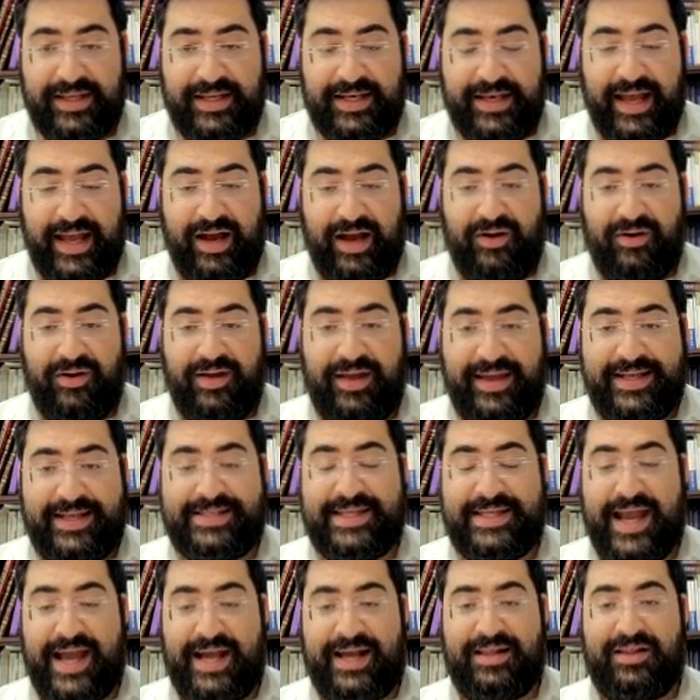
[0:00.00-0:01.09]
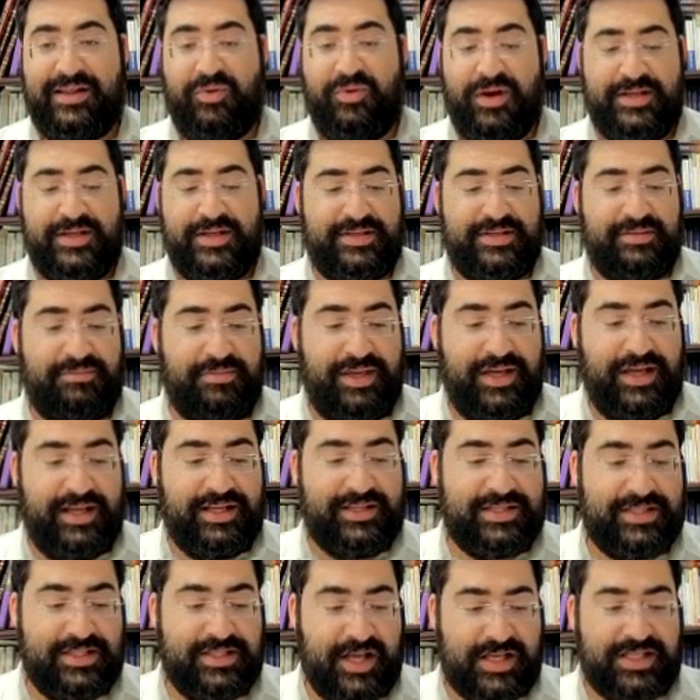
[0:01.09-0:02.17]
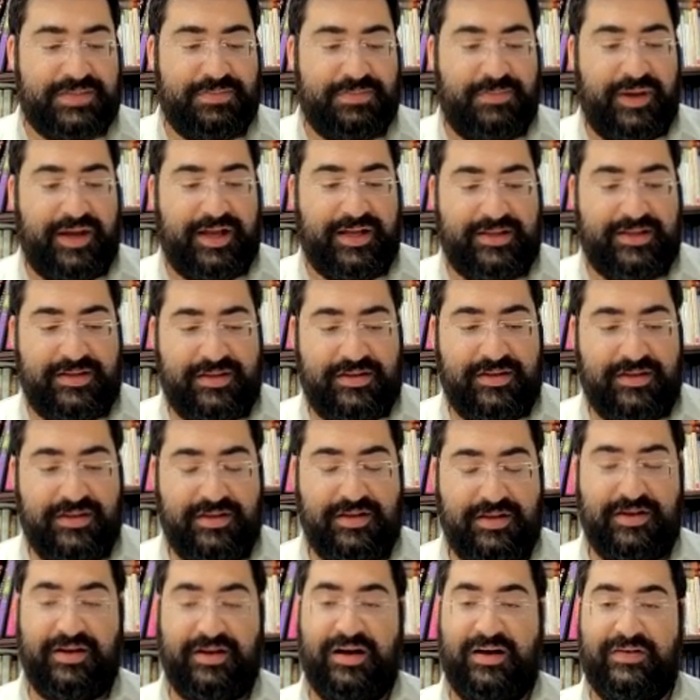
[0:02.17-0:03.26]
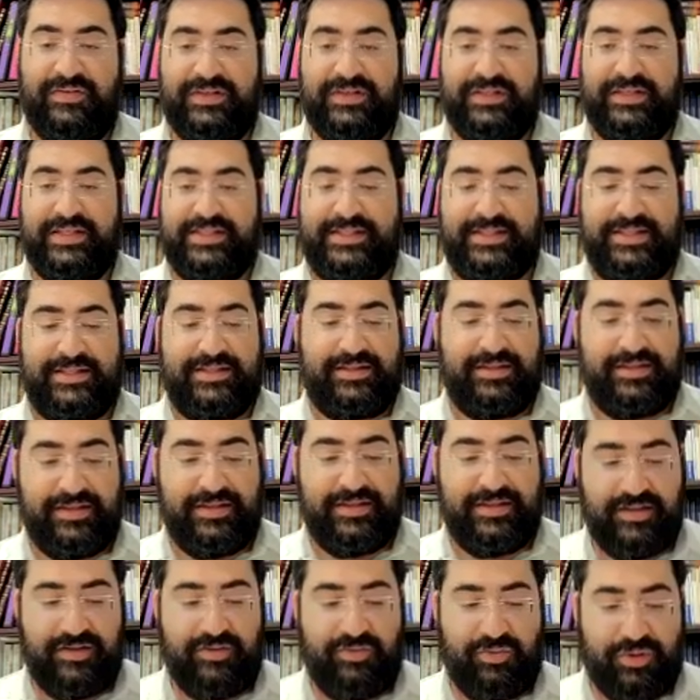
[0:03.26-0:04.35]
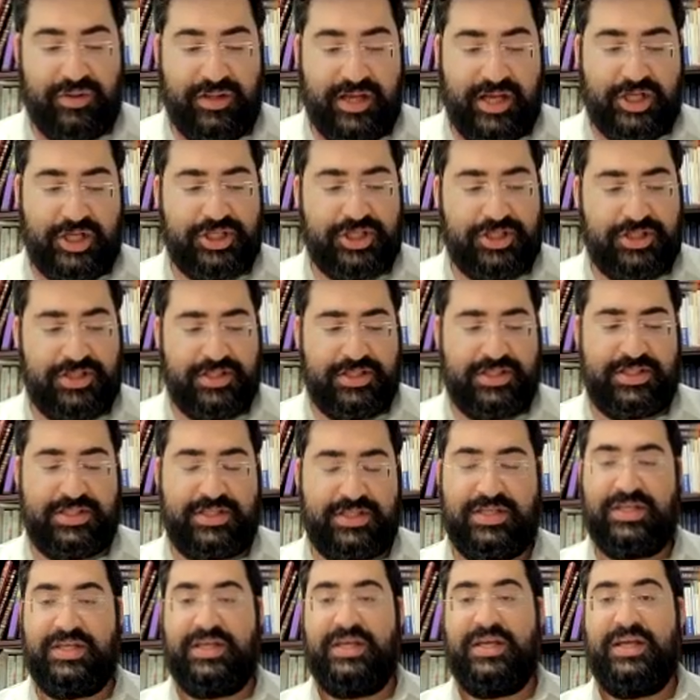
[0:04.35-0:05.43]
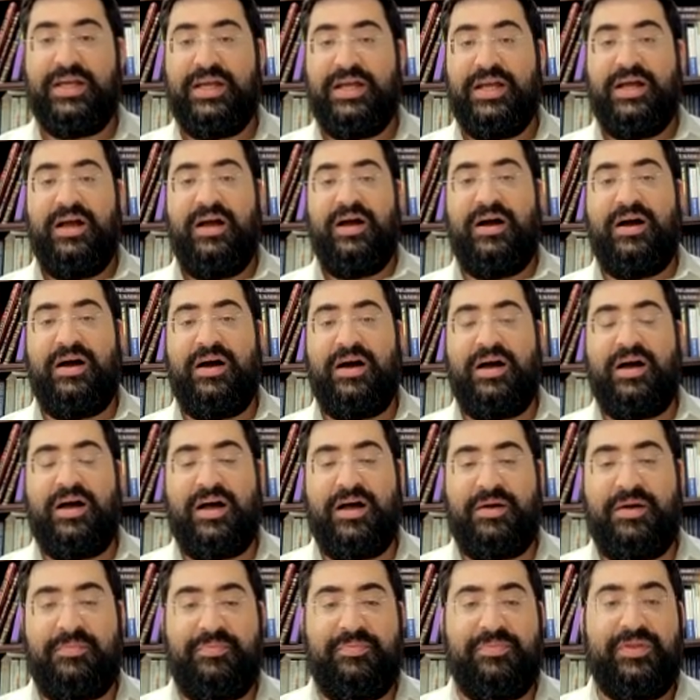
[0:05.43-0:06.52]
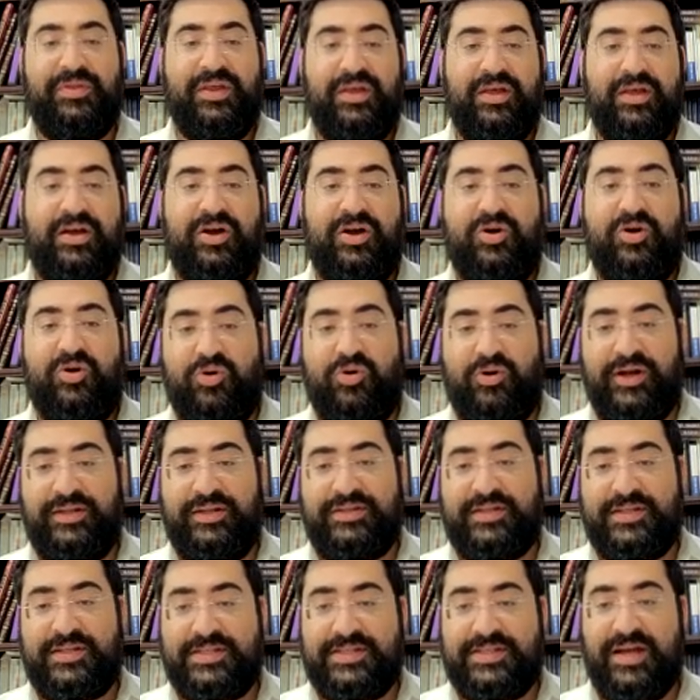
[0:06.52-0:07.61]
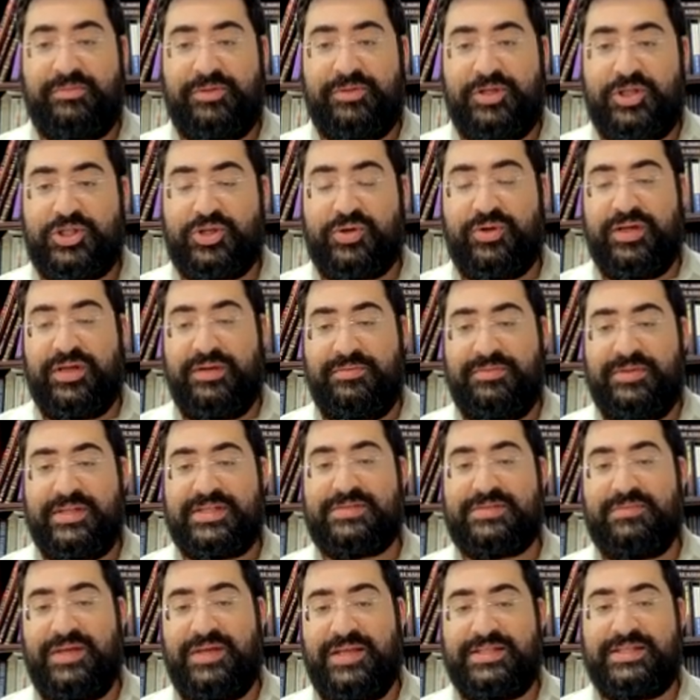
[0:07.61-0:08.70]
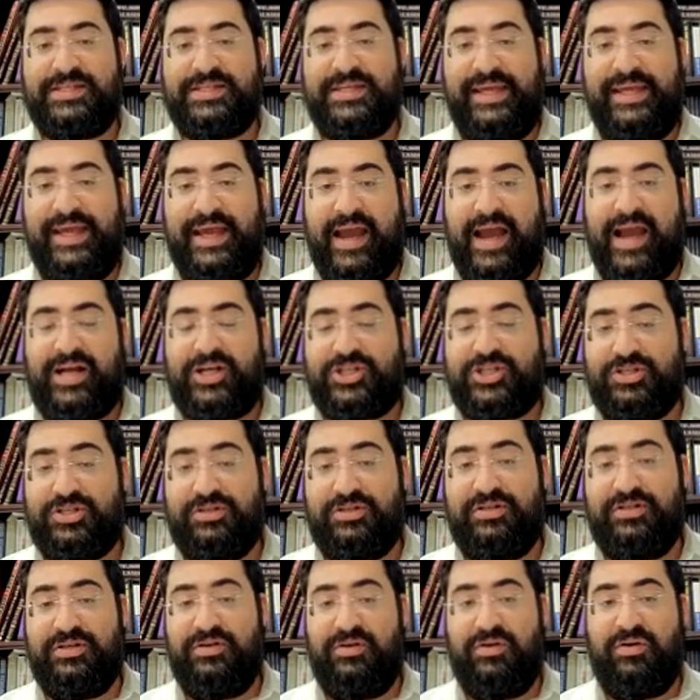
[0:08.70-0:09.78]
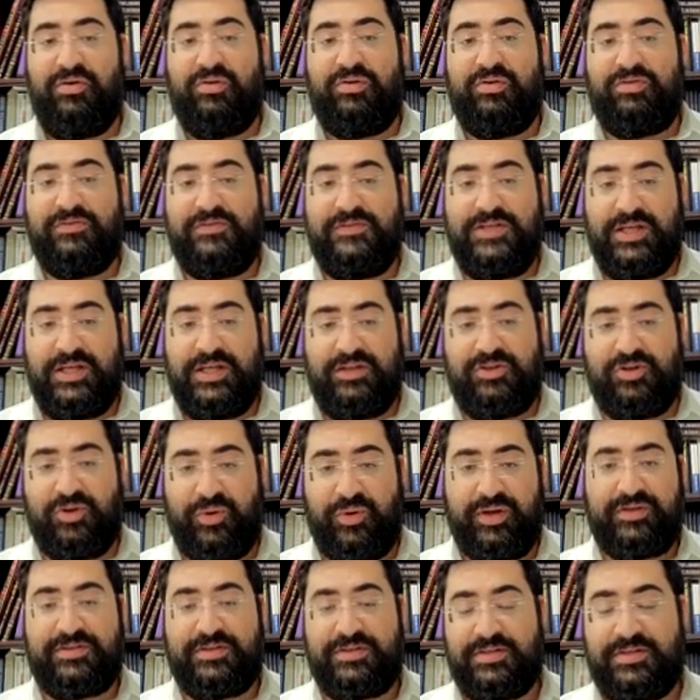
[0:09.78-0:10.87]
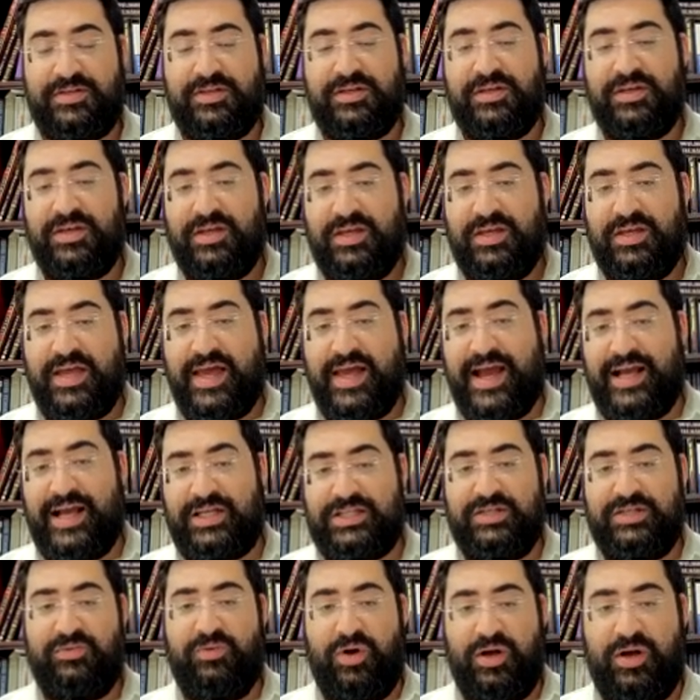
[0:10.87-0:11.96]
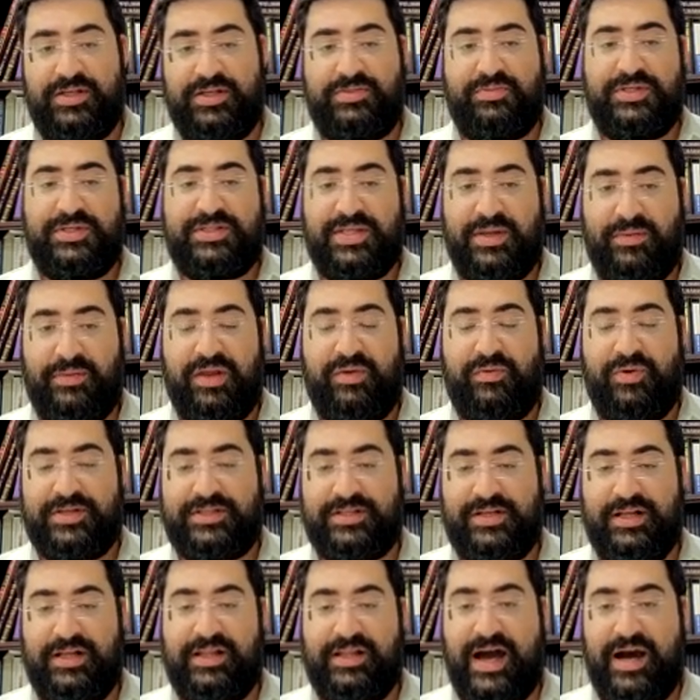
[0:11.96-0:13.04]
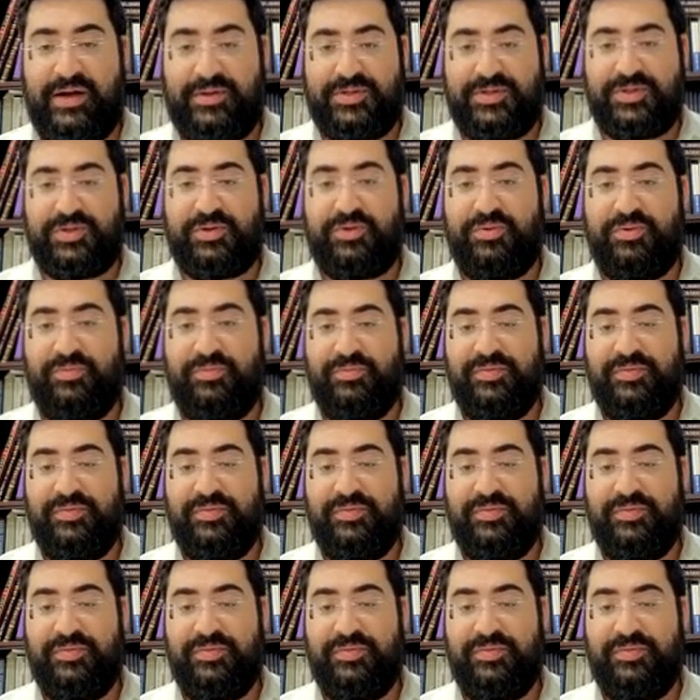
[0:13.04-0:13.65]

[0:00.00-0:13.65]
Now, exactly what does it mean, suspect of illicit relations? According to some Rishonim, this means he actually did do it. He actually was with someone he wasn't allowed to.